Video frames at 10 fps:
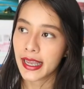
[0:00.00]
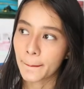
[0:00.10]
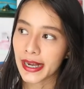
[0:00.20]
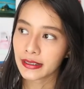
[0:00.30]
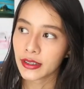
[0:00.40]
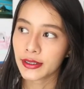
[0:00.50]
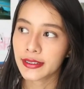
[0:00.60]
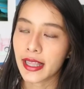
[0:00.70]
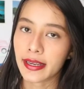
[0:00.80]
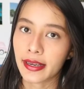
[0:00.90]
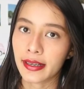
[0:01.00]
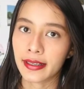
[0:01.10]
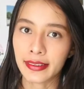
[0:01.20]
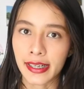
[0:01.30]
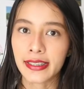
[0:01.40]
Vaso is like a
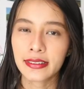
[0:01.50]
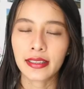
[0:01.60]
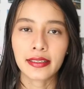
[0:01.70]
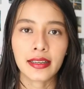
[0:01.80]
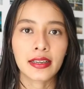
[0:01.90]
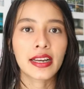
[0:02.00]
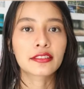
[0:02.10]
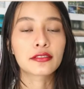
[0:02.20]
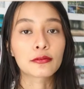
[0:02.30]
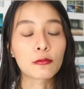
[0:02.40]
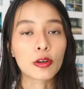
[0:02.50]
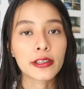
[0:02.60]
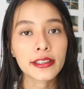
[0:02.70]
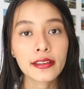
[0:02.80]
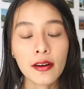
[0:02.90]
glass of
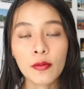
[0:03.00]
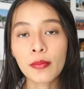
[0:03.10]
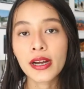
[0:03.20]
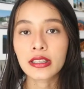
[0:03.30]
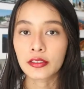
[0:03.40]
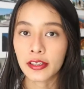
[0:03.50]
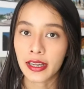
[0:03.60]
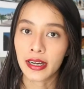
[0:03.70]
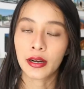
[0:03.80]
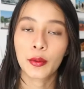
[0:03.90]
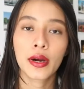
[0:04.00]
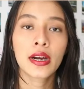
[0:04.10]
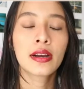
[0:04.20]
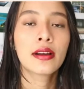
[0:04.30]
water, un vaso de agua,